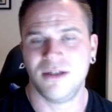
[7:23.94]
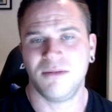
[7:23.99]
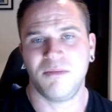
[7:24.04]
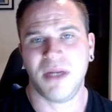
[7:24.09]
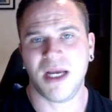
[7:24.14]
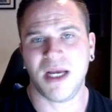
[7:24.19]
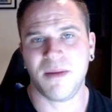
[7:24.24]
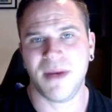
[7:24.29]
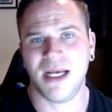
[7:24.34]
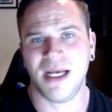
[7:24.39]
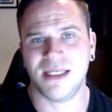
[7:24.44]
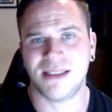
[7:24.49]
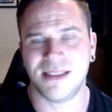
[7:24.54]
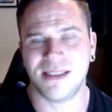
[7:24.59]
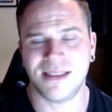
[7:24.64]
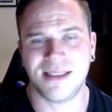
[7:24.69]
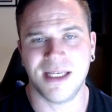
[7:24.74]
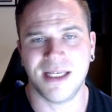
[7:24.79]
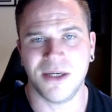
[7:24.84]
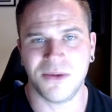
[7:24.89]
Black Mask
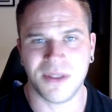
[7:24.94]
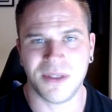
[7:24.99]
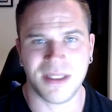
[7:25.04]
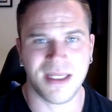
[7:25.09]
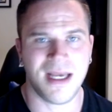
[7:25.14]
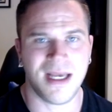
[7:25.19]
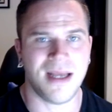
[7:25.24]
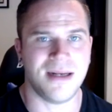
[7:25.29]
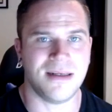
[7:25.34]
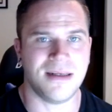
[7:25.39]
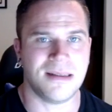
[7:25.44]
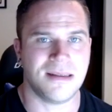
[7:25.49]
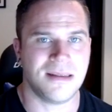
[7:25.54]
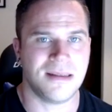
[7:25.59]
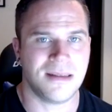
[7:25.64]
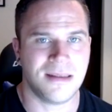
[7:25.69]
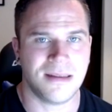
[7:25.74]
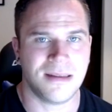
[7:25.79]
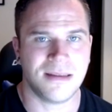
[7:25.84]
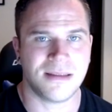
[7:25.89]
is killed at the end.
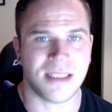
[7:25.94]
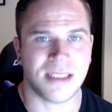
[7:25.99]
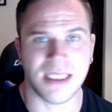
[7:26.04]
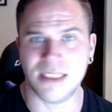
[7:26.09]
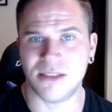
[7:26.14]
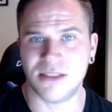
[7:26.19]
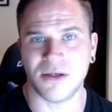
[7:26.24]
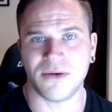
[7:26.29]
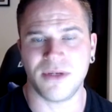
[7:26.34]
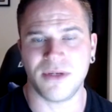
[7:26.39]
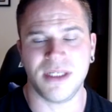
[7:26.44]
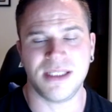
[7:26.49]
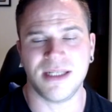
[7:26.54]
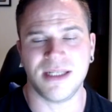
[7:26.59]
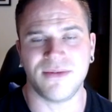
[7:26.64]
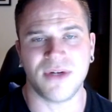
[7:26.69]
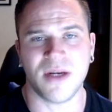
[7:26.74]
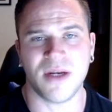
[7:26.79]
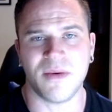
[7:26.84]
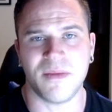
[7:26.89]
So he's not, he's
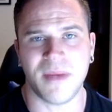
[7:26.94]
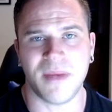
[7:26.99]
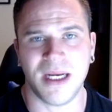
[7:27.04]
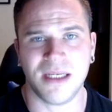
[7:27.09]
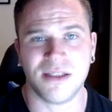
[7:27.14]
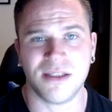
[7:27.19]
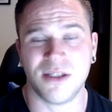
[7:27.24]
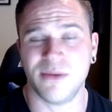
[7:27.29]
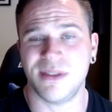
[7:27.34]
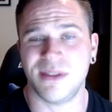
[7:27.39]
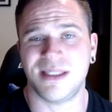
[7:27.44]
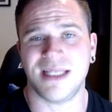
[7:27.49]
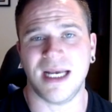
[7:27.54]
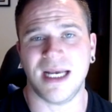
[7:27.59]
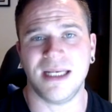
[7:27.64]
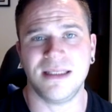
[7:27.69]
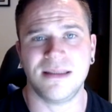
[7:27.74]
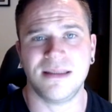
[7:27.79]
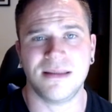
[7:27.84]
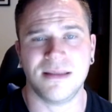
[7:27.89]
never coming back. So is
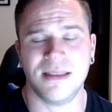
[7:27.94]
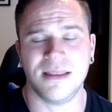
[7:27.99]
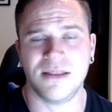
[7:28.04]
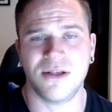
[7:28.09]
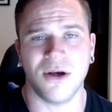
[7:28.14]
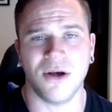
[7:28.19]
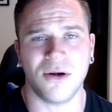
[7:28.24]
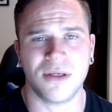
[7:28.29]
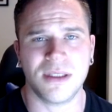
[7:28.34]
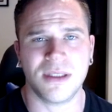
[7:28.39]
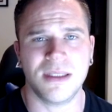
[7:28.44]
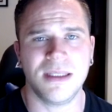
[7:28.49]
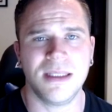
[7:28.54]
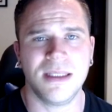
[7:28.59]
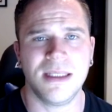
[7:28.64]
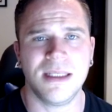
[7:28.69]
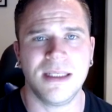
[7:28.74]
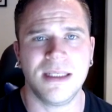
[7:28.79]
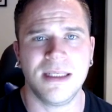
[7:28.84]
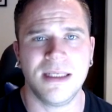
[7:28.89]
Zsasz, he's gone.
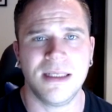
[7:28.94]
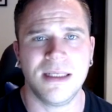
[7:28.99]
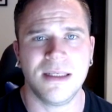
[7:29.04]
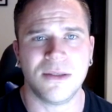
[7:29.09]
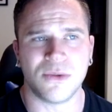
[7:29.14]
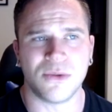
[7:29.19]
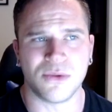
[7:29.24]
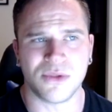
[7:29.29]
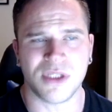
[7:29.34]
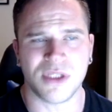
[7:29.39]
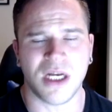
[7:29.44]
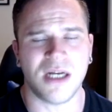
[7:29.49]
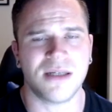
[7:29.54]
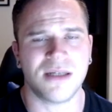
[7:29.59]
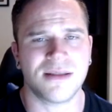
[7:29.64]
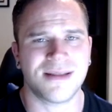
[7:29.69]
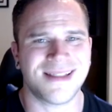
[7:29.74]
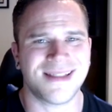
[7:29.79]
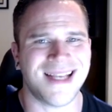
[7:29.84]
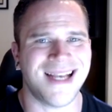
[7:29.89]
Or
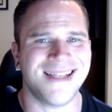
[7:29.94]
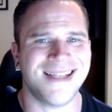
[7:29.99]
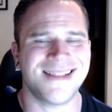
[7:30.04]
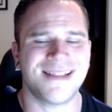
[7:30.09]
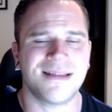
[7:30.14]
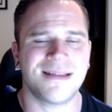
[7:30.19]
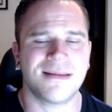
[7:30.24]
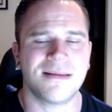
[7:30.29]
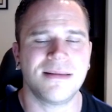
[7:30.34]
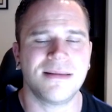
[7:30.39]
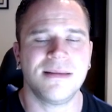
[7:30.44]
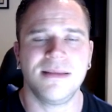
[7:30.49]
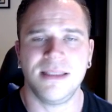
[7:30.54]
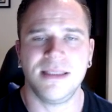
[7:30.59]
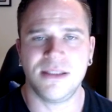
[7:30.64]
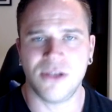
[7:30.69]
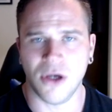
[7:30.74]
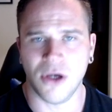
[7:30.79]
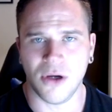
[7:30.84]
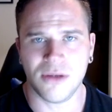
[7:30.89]
Zsasz, Zsasz.
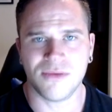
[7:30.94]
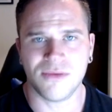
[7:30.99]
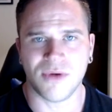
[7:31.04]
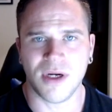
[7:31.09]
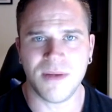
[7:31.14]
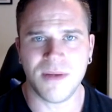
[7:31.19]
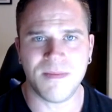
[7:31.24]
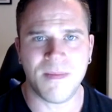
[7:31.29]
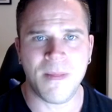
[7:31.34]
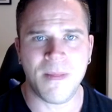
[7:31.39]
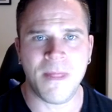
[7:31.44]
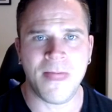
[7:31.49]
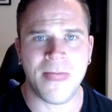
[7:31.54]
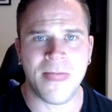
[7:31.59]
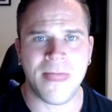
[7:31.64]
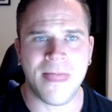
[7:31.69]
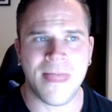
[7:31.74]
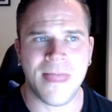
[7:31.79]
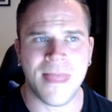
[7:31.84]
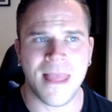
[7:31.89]
He's gone, right?
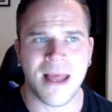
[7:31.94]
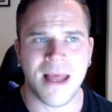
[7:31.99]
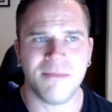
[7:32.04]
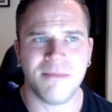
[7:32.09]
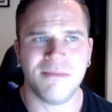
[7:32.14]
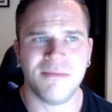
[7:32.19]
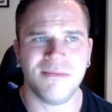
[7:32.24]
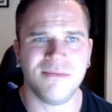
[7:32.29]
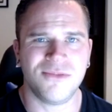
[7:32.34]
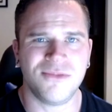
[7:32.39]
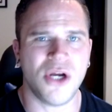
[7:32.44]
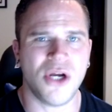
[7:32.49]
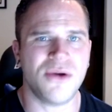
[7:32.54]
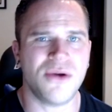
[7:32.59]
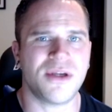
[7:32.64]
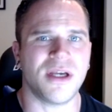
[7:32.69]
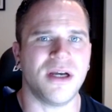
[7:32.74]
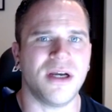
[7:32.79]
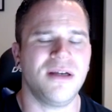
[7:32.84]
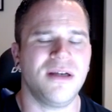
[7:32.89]

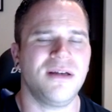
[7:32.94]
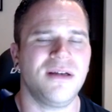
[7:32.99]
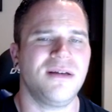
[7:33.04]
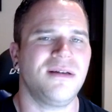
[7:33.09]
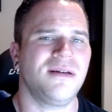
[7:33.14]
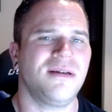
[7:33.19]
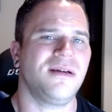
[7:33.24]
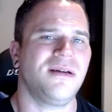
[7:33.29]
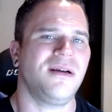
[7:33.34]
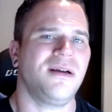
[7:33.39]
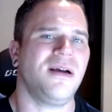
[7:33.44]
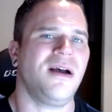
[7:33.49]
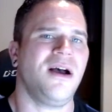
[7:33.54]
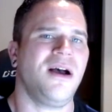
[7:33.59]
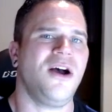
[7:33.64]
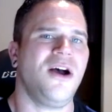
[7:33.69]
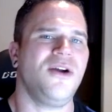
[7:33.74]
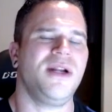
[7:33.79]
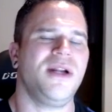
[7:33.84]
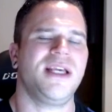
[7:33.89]
Joker
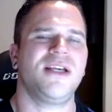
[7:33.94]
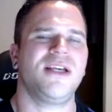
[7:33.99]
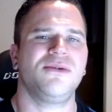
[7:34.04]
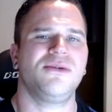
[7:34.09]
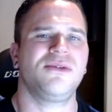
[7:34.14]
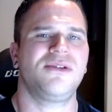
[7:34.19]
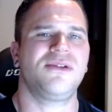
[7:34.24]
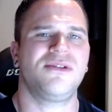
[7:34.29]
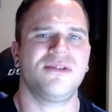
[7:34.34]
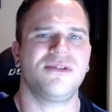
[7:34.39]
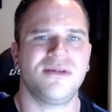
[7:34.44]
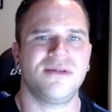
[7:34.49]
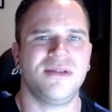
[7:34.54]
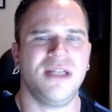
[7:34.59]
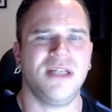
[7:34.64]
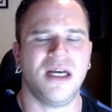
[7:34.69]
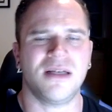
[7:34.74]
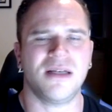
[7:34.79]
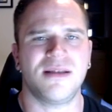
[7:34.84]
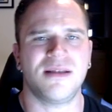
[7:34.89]
only kills
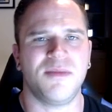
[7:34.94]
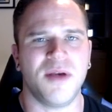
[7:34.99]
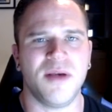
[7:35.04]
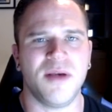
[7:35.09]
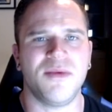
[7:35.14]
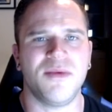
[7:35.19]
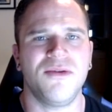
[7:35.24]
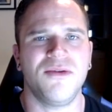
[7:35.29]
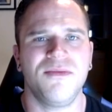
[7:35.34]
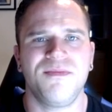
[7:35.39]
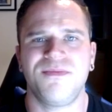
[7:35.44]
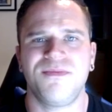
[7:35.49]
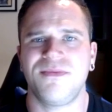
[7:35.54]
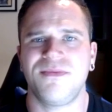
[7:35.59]
nasty people.